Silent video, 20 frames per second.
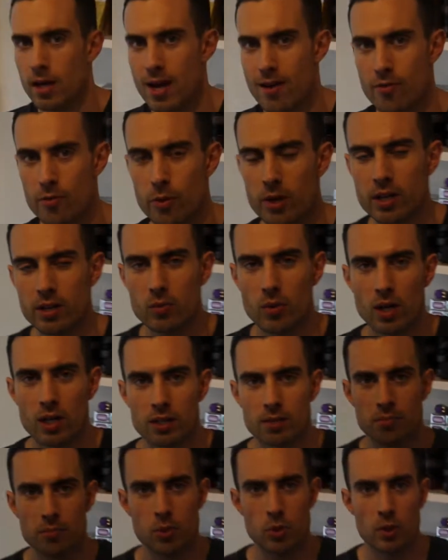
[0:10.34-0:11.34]
Hey everybody,
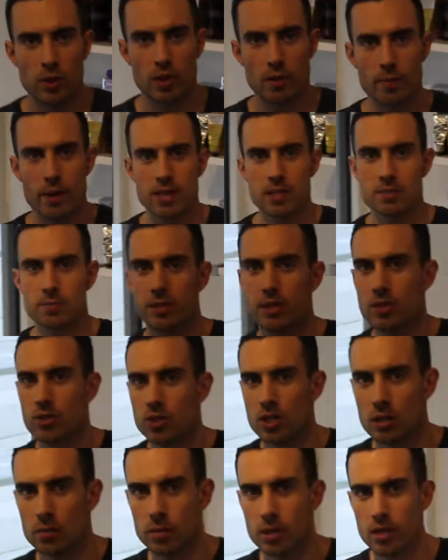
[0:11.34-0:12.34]
welcome to another Masc Minute.
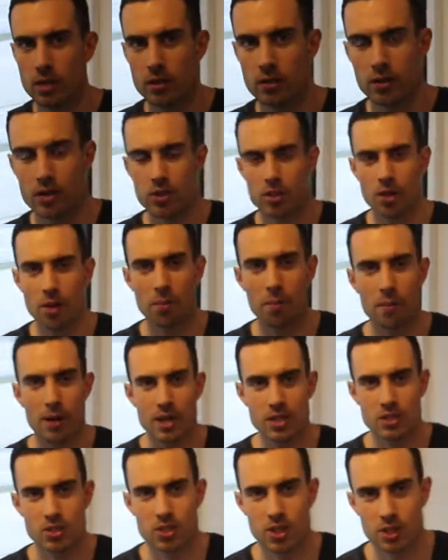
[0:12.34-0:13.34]
Jamie here at
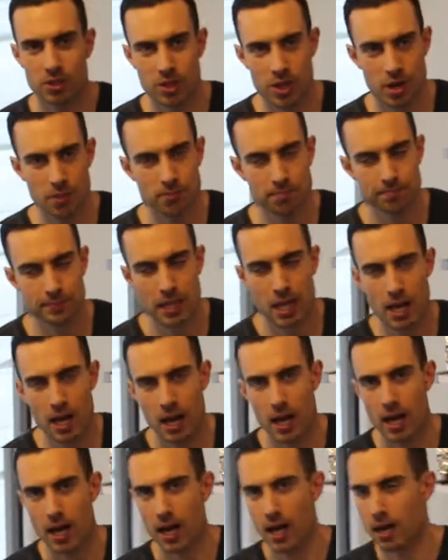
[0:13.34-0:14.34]
shopmasc.com.
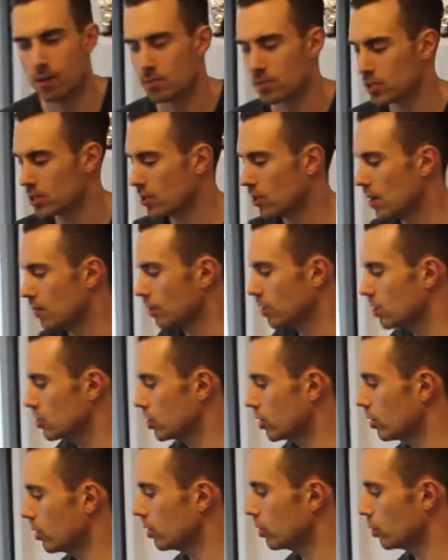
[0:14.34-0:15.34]
Um, so I'm going to
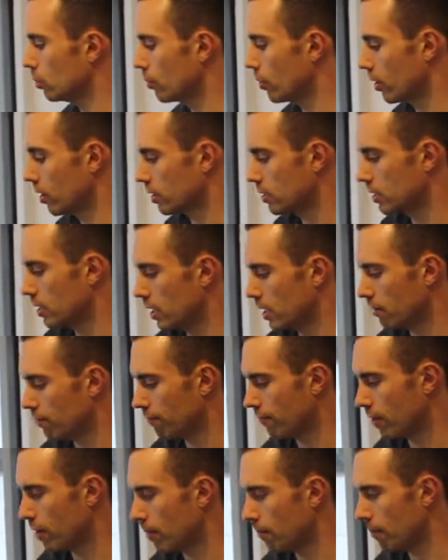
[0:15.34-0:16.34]
show you a new product
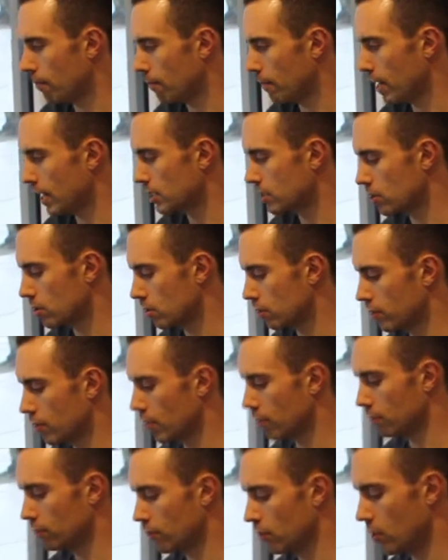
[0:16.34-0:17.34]
today from Baxter of
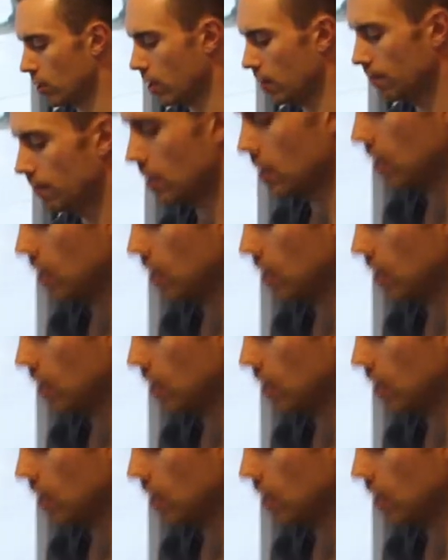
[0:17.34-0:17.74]
California.